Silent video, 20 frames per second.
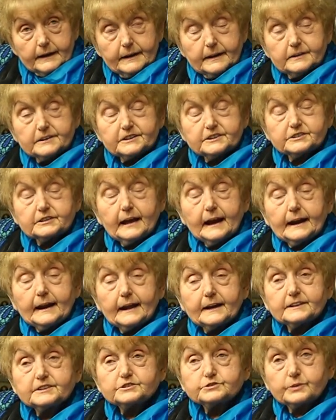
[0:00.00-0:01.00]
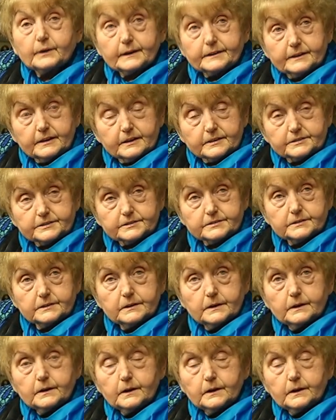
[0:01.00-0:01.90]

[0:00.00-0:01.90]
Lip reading: an extra kiss.